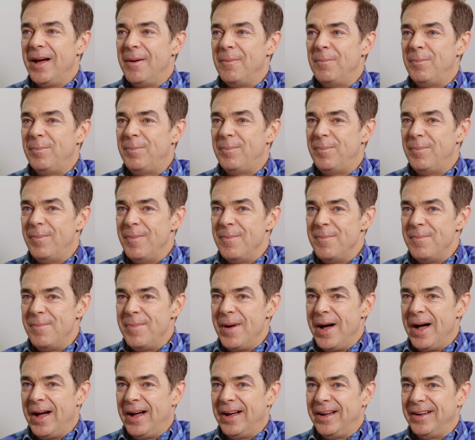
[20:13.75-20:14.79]

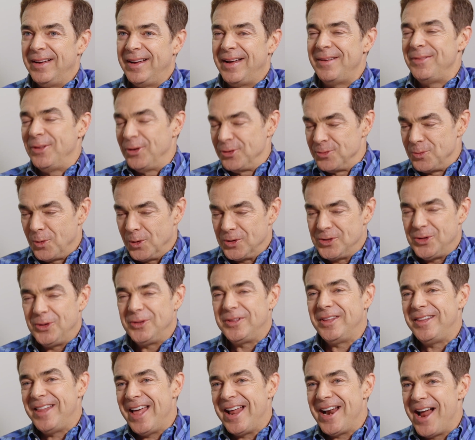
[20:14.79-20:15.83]
There's more
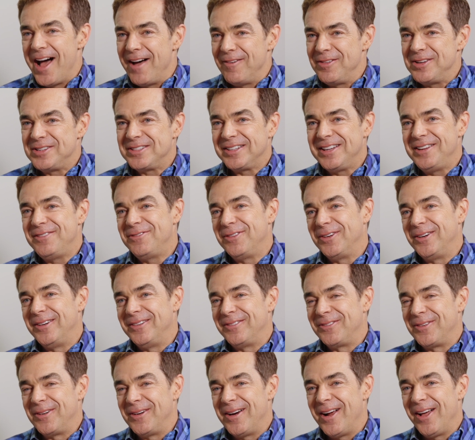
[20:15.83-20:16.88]
to it than that, obviously,
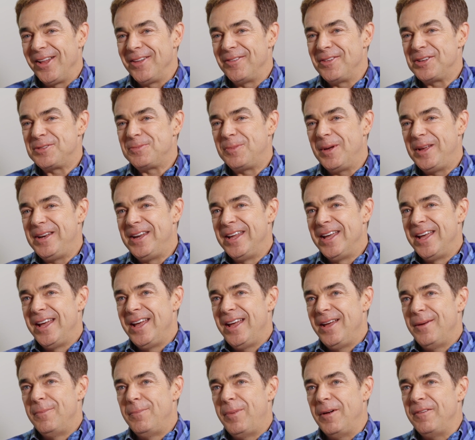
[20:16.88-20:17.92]
for all of us.
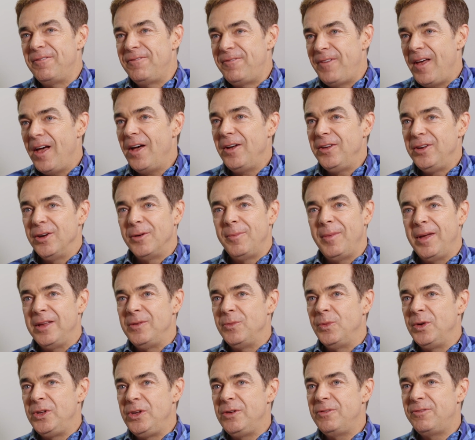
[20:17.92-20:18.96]
But failure,
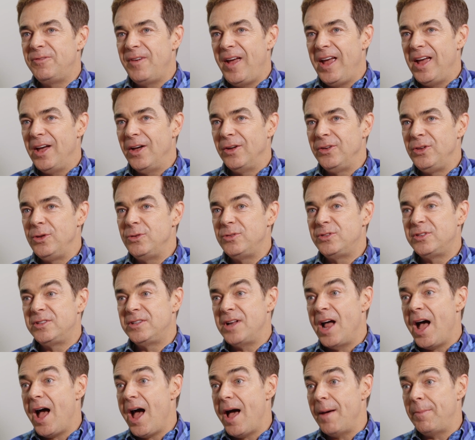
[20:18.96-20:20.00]
man, when you fail, you
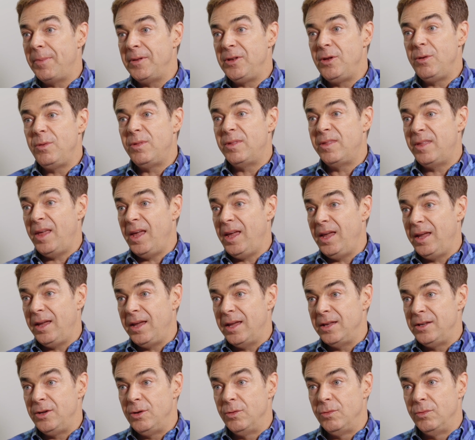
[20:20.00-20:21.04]
stop and you
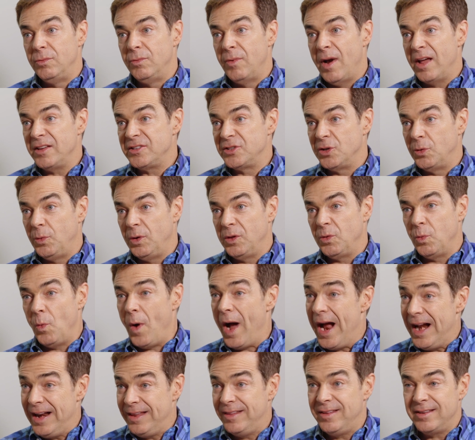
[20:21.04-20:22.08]
think and you wrestle with,
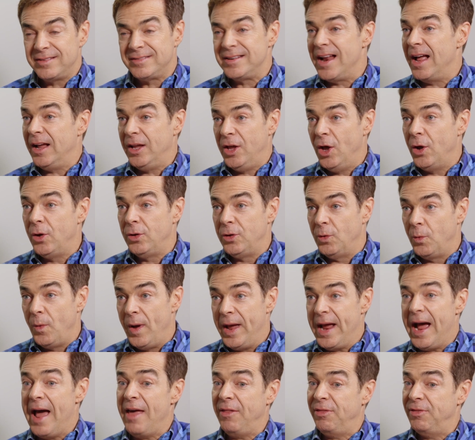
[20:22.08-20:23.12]
why did this not go the
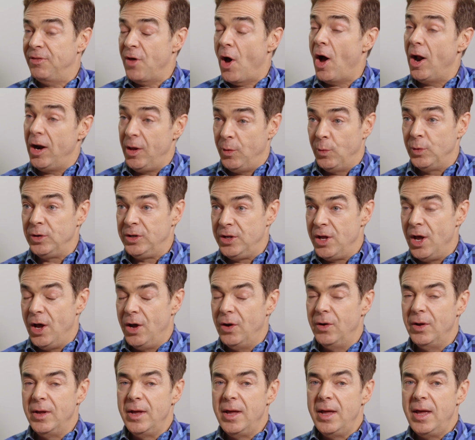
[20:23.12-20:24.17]
way I thought it would go?
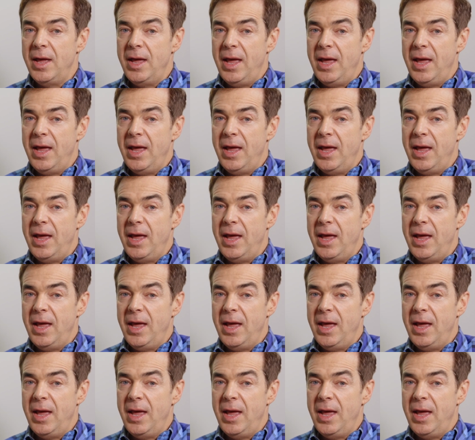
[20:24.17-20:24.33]
Right.